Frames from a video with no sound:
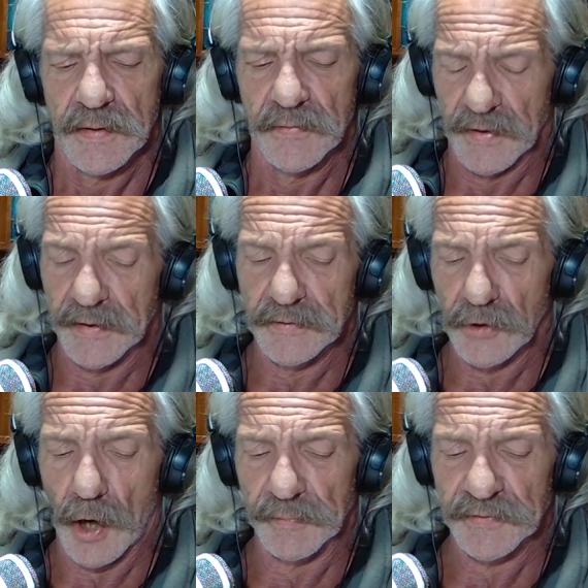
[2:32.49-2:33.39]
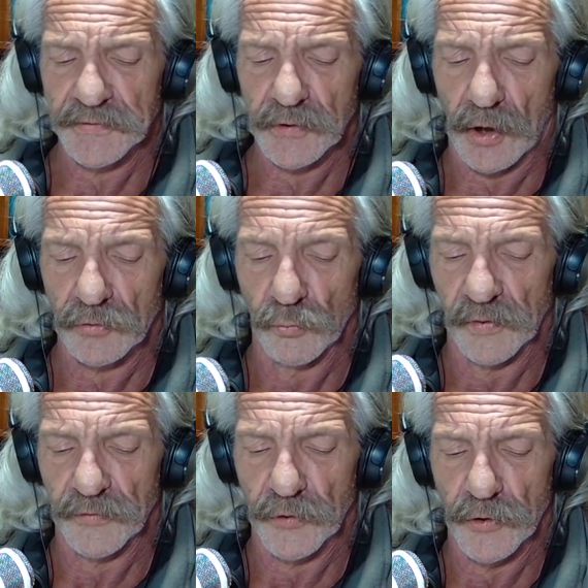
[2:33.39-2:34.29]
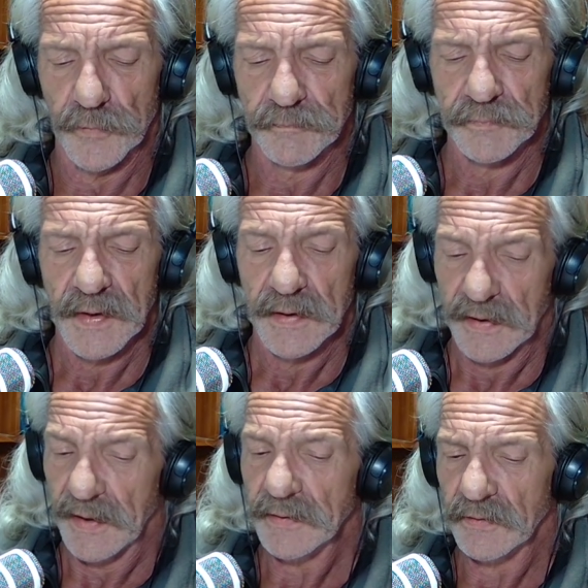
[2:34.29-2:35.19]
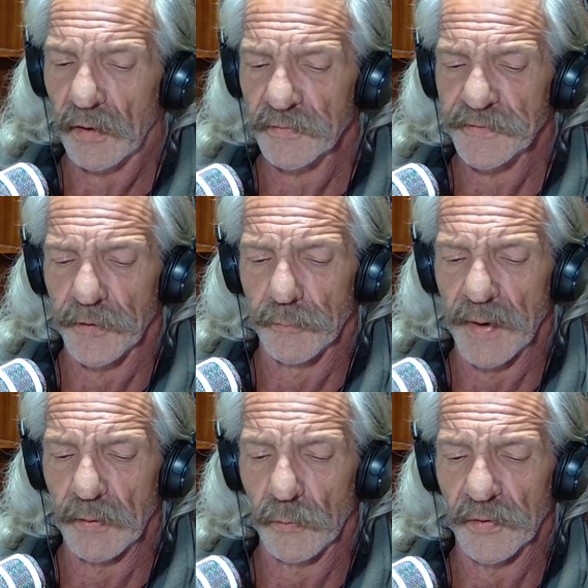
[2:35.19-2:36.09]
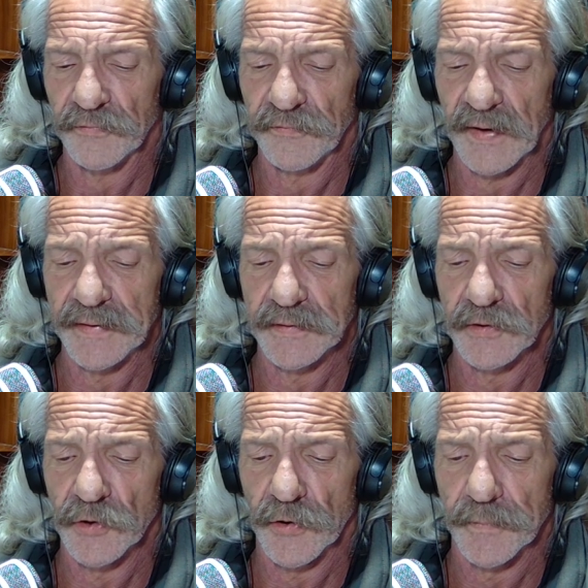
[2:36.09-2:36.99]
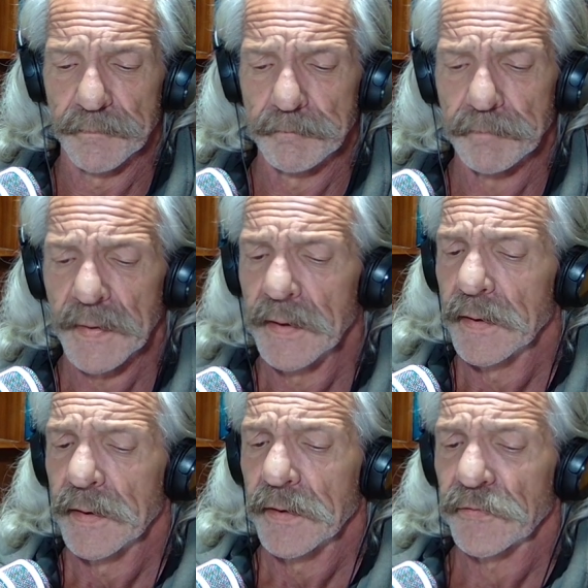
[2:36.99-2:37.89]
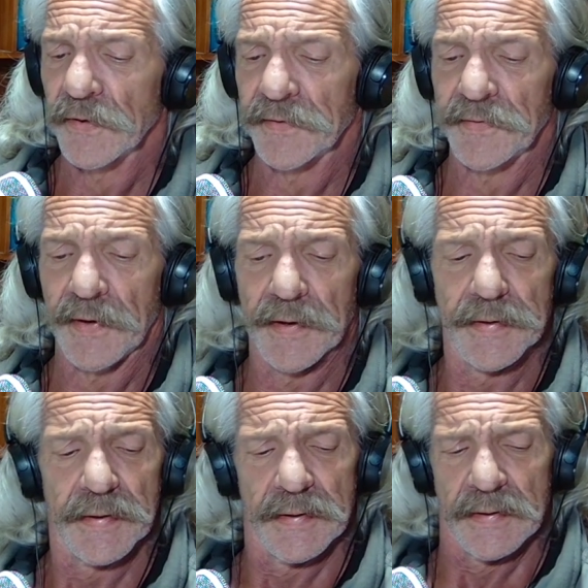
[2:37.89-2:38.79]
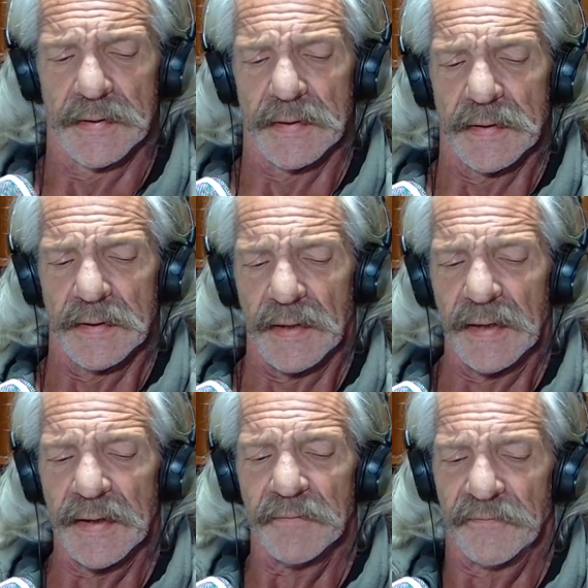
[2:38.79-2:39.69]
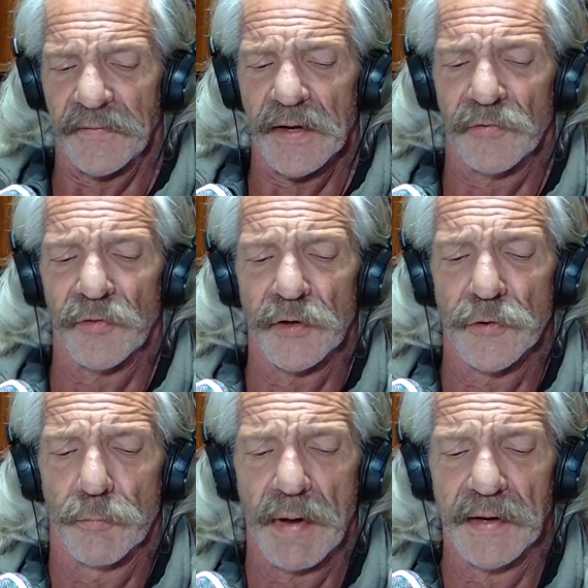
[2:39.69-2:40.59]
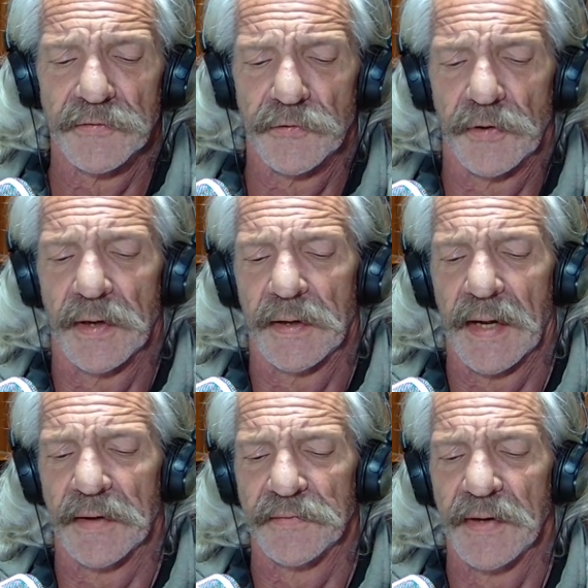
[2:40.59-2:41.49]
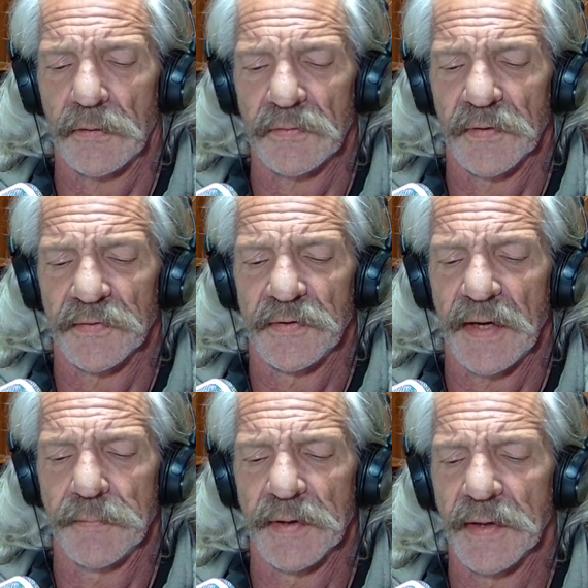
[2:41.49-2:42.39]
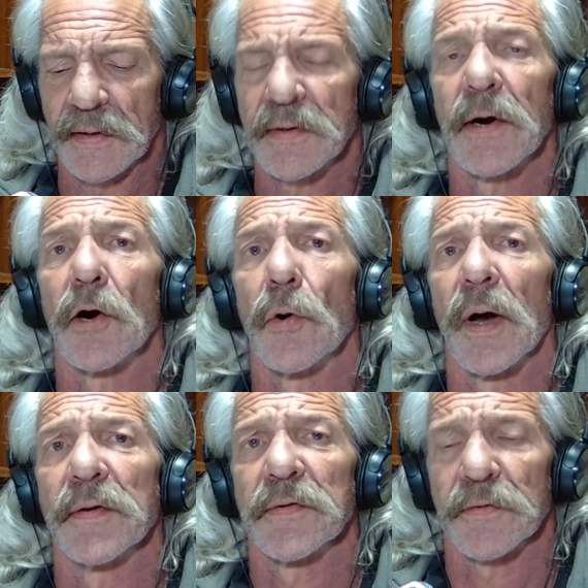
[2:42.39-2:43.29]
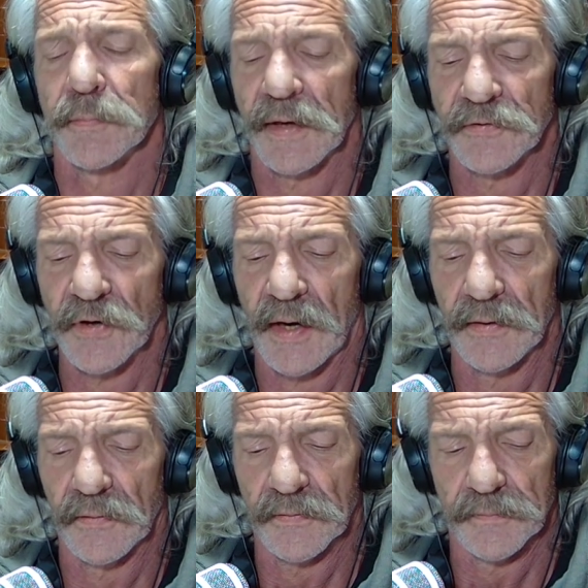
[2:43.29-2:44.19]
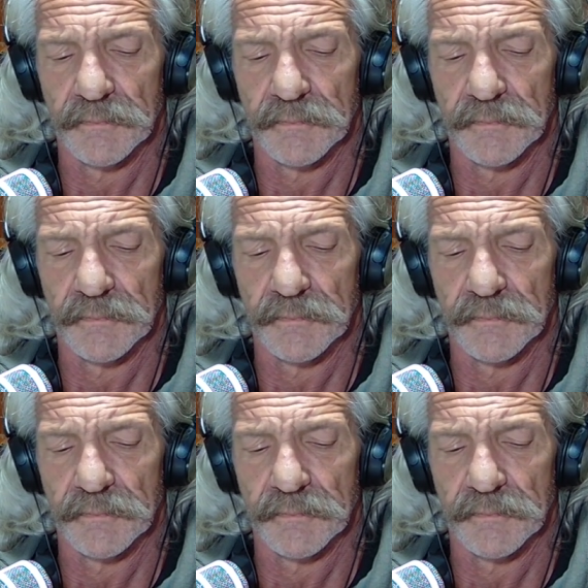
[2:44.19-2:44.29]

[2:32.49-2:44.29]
Then Thomas talked with her, and also met with failure. She said, "I have faith that your master can cast out this demon that terrorizes my child.